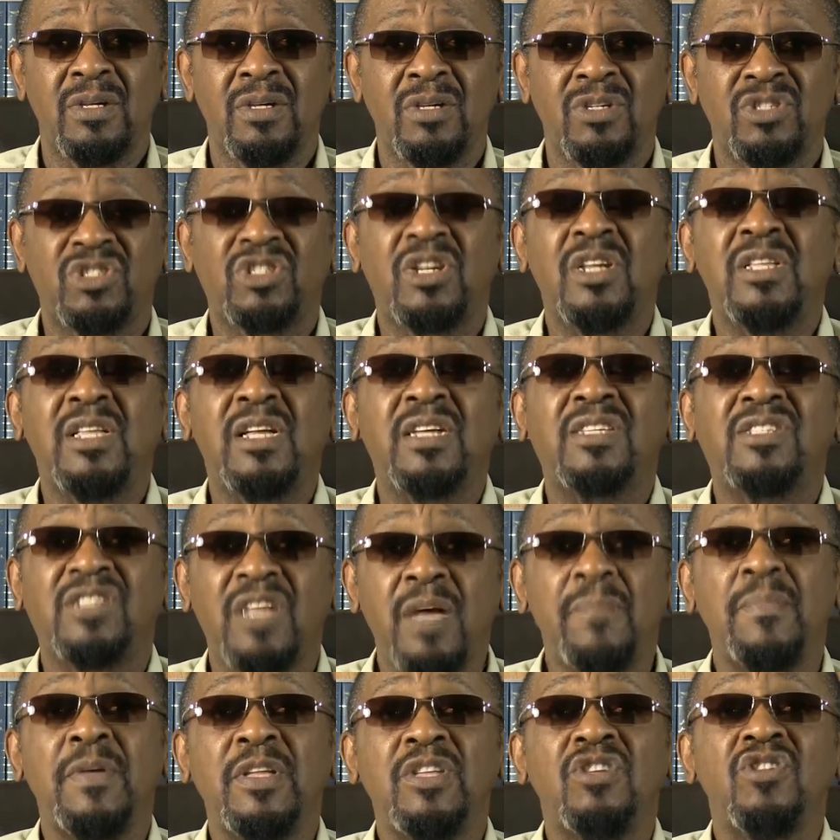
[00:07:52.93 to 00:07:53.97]
should
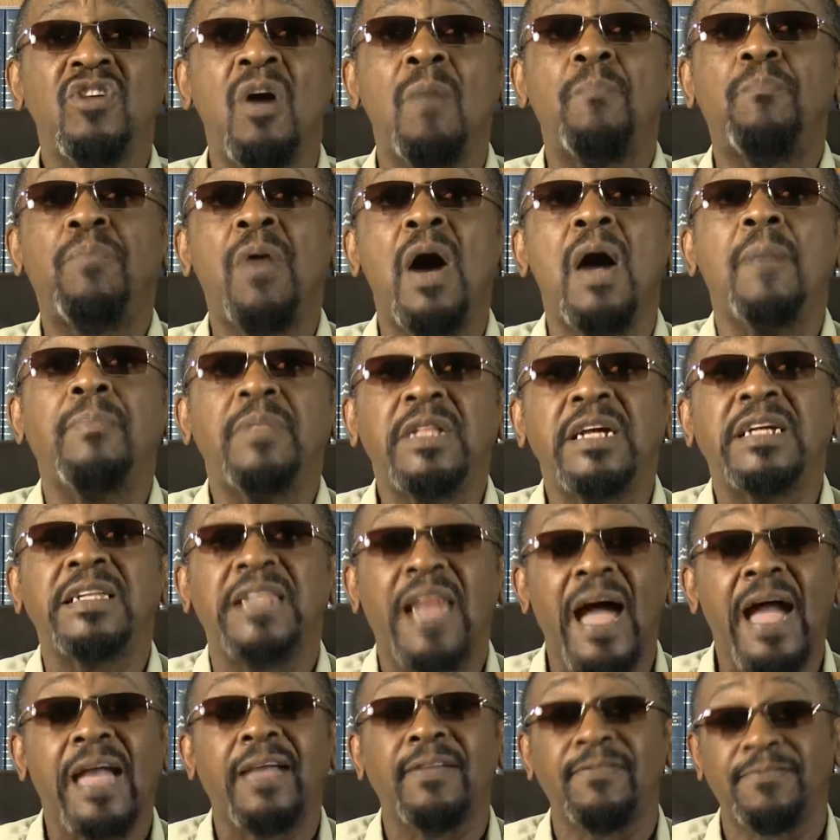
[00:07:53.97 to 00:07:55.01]
exhibit your public
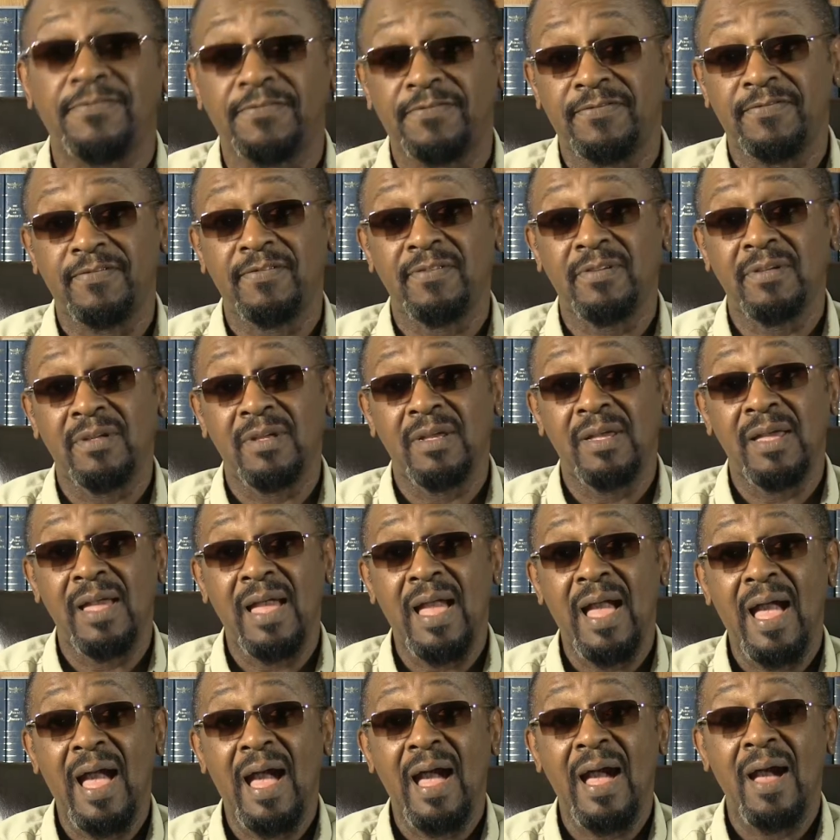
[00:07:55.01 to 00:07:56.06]
life,
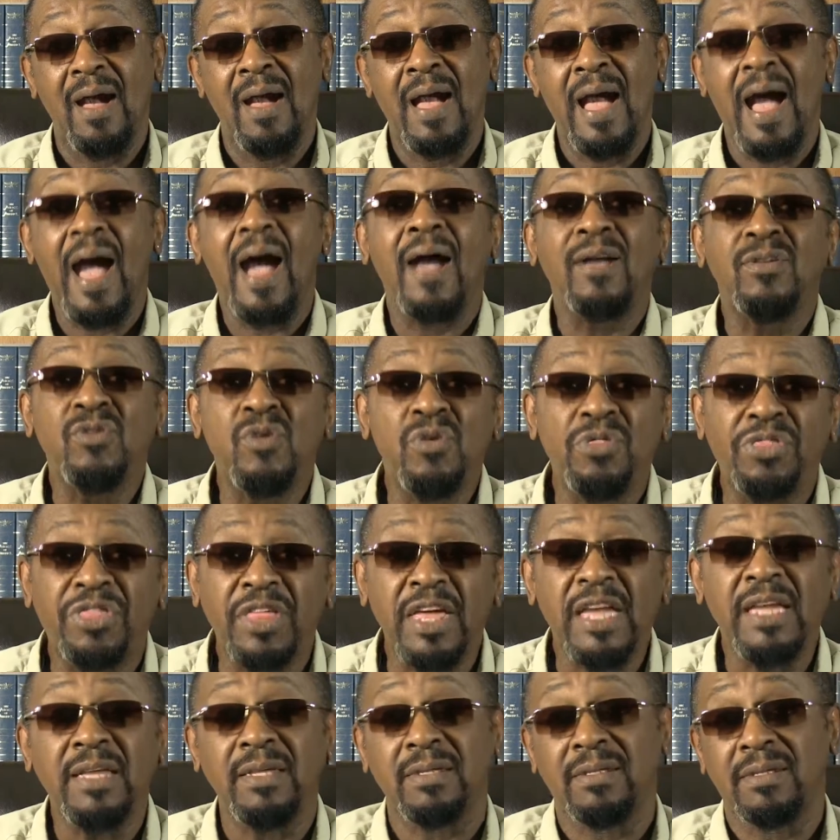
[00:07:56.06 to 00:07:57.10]
how you
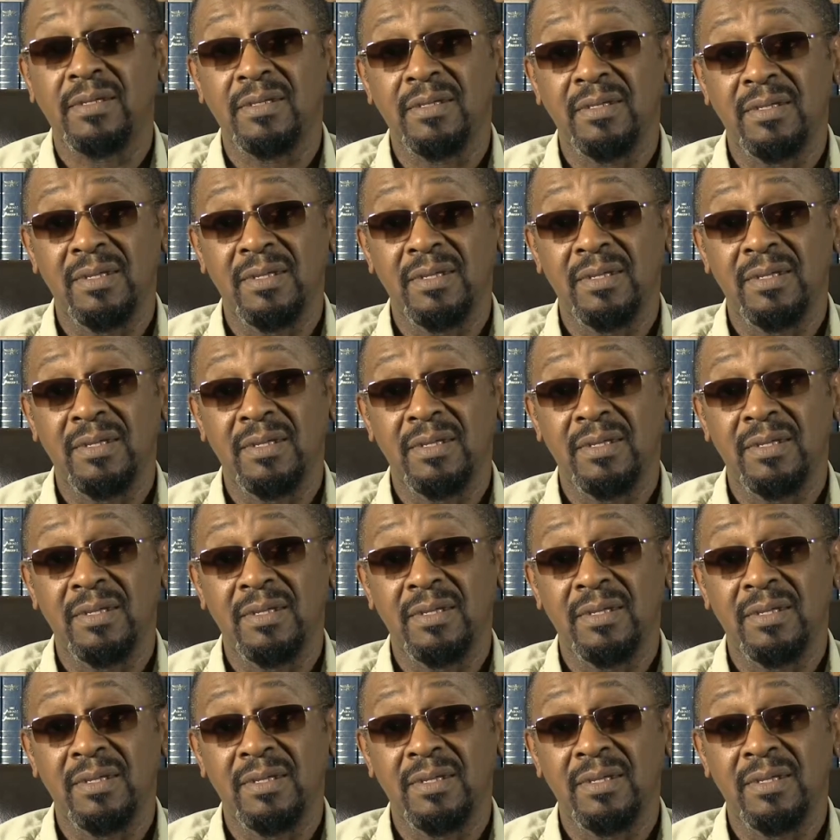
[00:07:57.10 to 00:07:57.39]
think,